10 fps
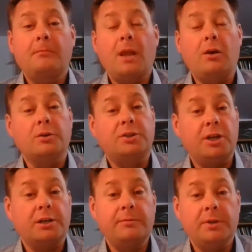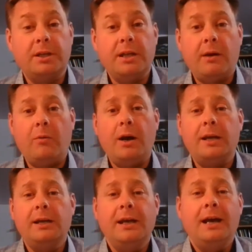God's judgment in that
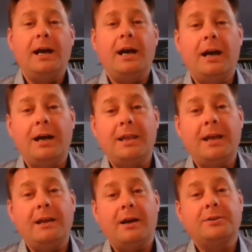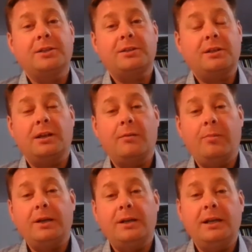way. They are just
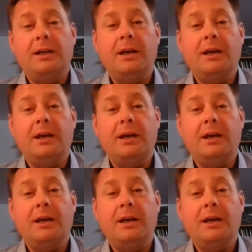completely